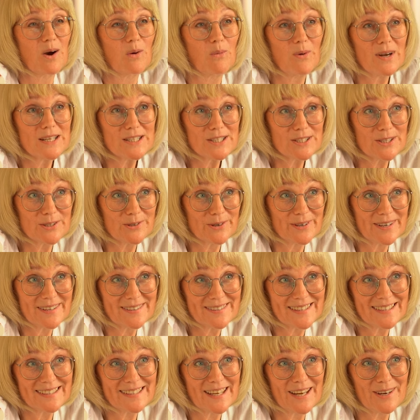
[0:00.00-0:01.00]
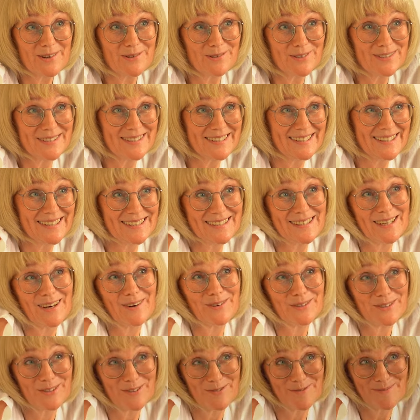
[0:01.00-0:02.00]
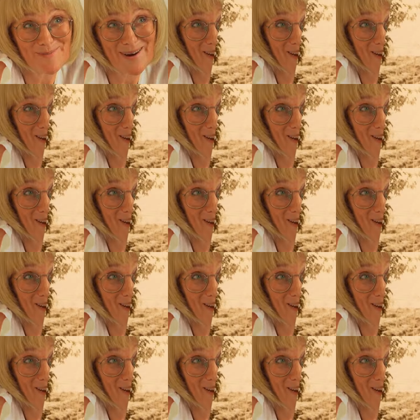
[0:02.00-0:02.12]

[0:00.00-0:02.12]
One story that I couldn't get out of